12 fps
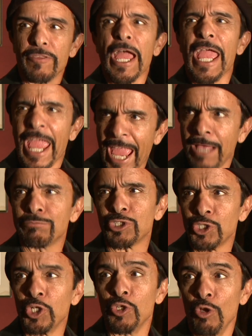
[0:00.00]
The
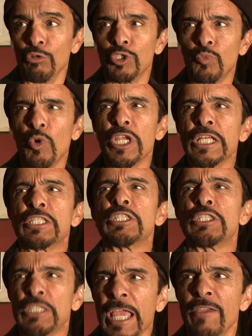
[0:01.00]
hamster knows when it's
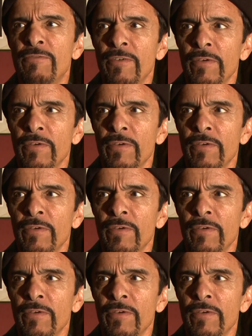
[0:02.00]
safe.